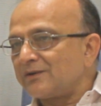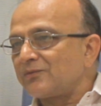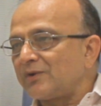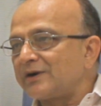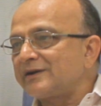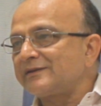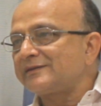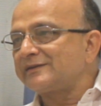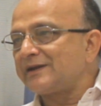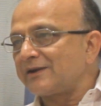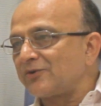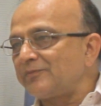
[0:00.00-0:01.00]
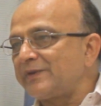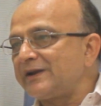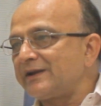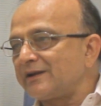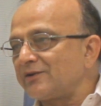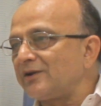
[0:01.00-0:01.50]
what is their
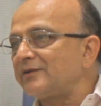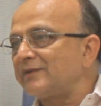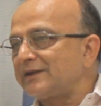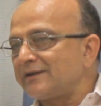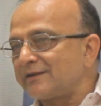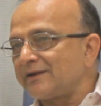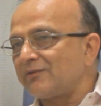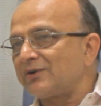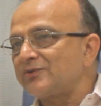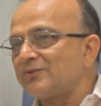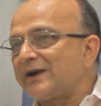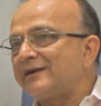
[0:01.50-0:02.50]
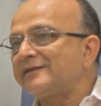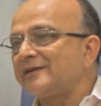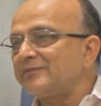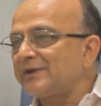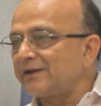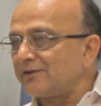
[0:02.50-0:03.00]
opinion or whether they want to add
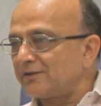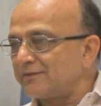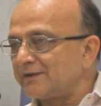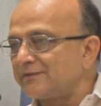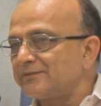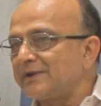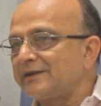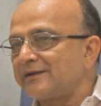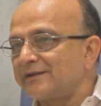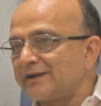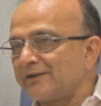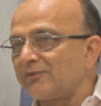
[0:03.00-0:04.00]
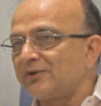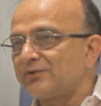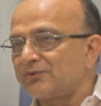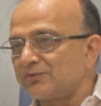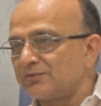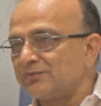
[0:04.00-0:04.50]
something or whether they
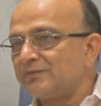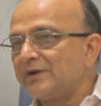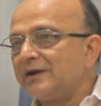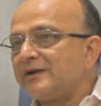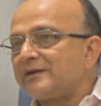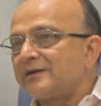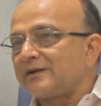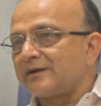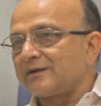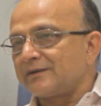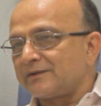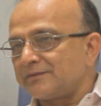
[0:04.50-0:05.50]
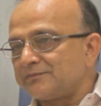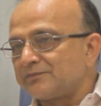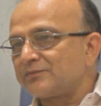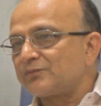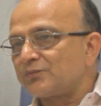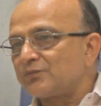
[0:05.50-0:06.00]
want
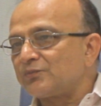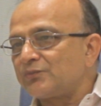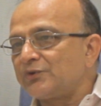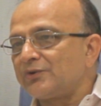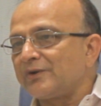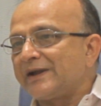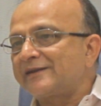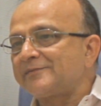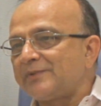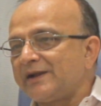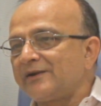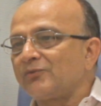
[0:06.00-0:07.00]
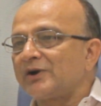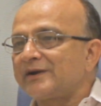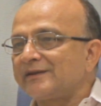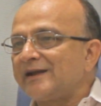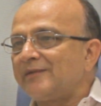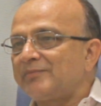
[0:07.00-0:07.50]
to, explain what
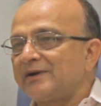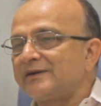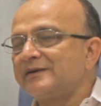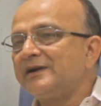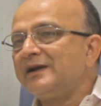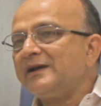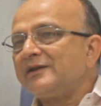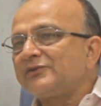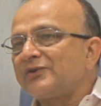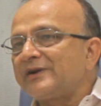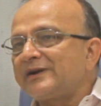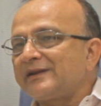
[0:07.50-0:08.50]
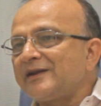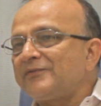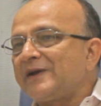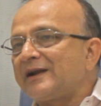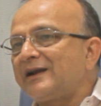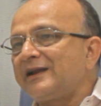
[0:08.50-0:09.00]
has happened. So it is a
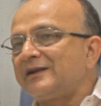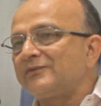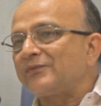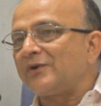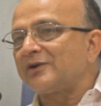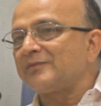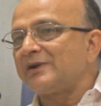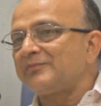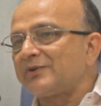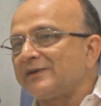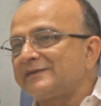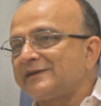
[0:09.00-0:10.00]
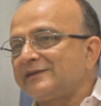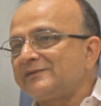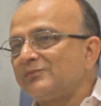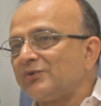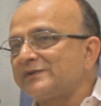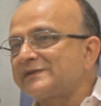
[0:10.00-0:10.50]
fairly informal
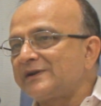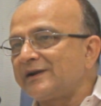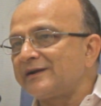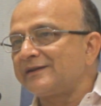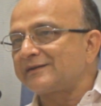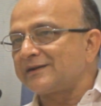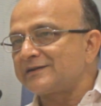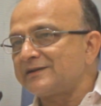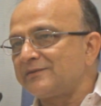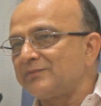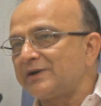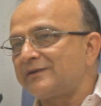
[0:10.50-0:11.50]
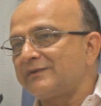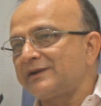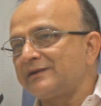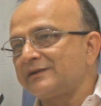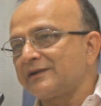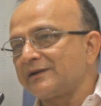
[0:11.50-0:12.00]
process, mostly a discussion
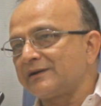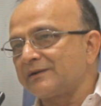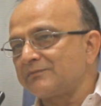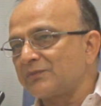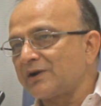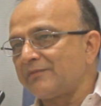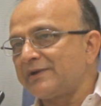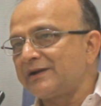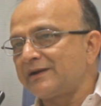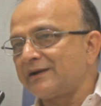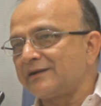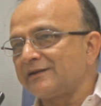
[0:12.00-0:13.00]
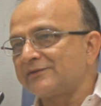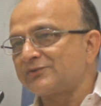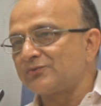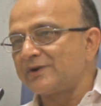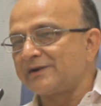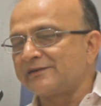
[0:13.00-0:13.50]
between the committee and the
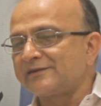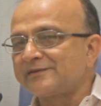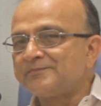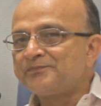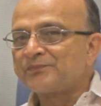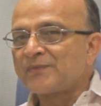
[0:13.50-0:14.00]
students.